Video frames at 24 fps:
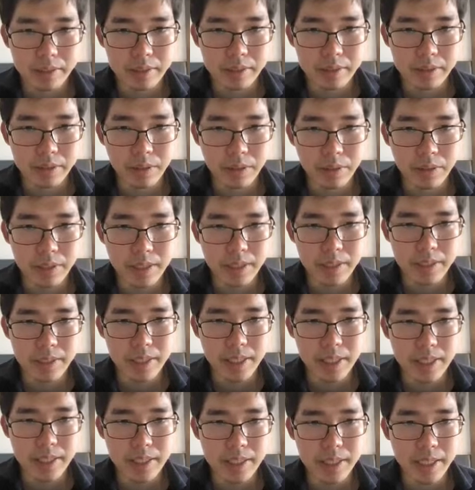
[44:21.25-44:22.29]
you can
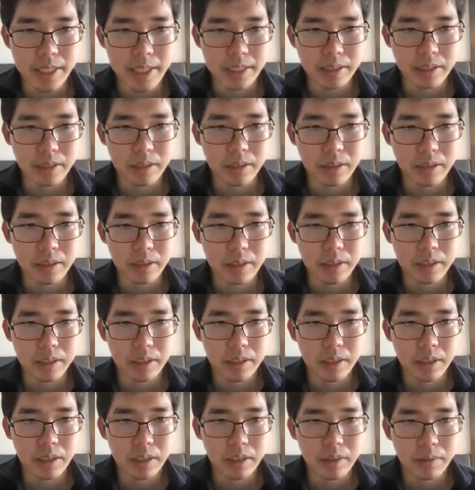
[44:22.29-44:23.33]
see that
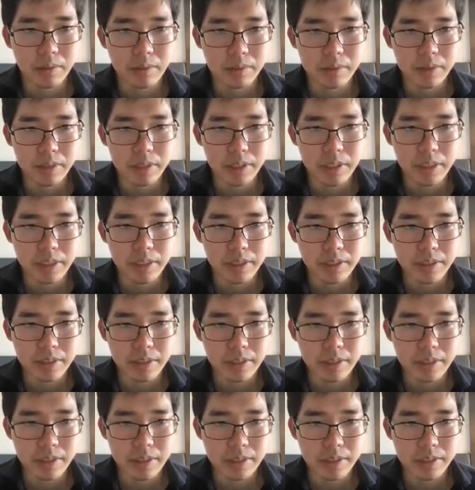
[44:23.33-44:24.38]
this
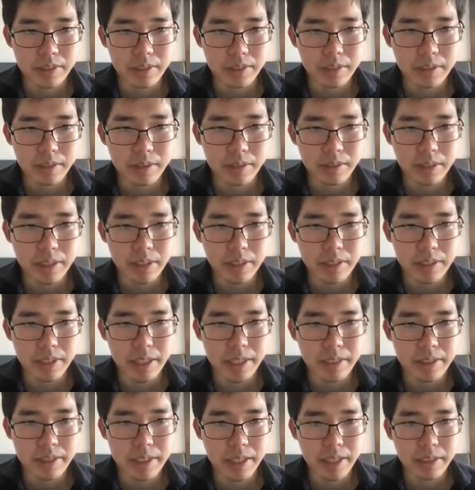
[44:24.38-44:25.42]

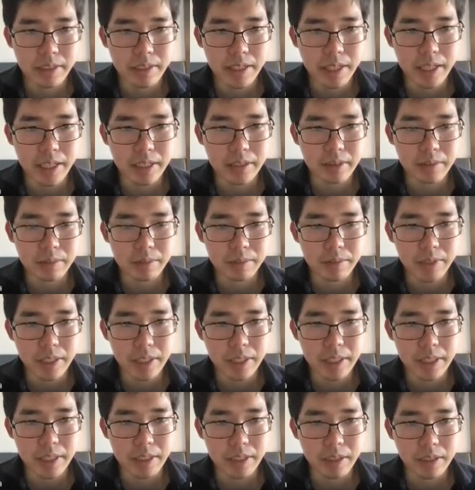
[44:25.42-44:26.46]
says that like we
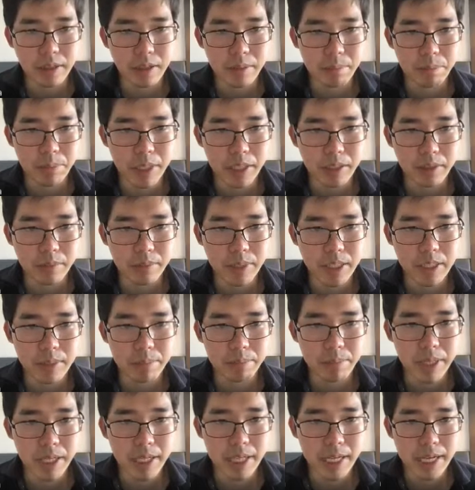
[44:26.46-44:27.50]
can compete
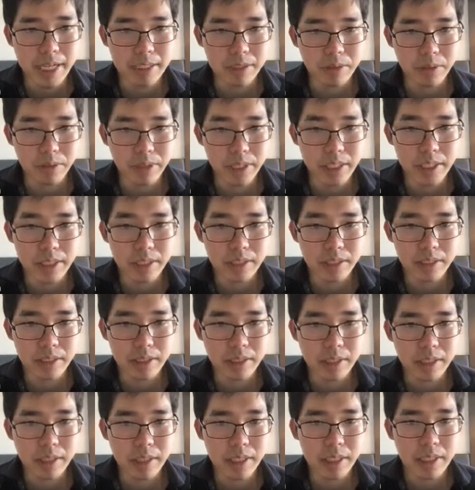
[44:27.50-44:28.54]
with pi asterisk
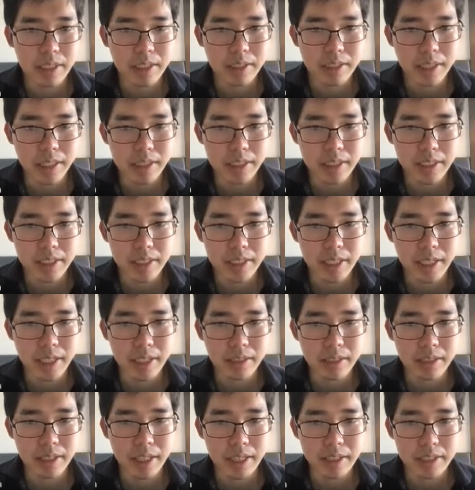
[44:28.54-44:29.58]
such
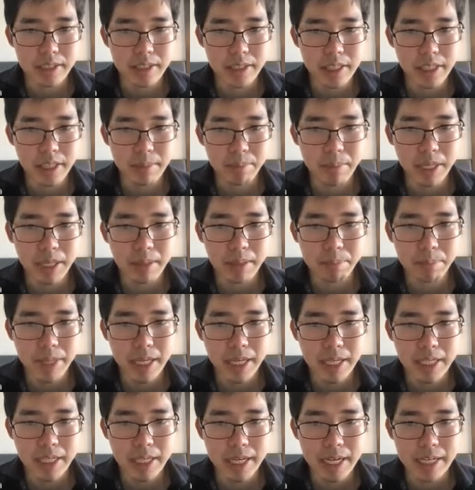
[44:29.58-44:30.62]
that like C by
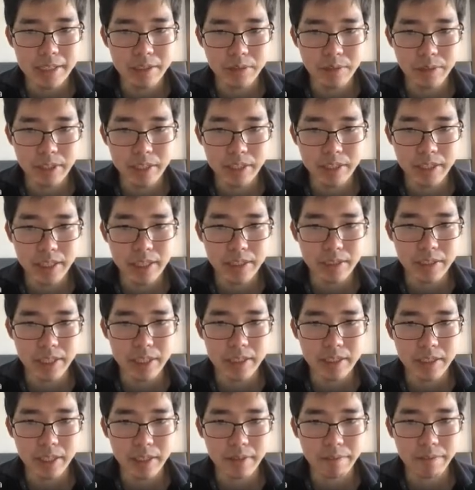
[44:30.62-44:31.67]
pi asterisk is
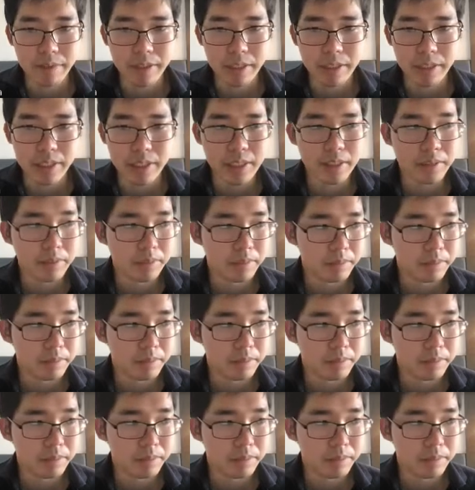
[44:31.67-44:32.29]
less than infinity.